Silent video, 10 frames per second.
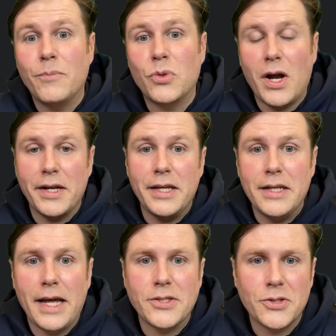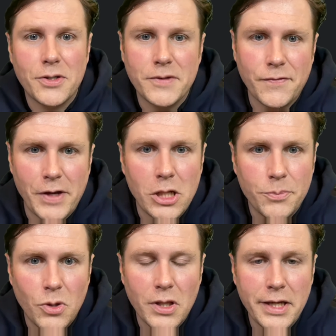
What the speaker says: brought in as a service available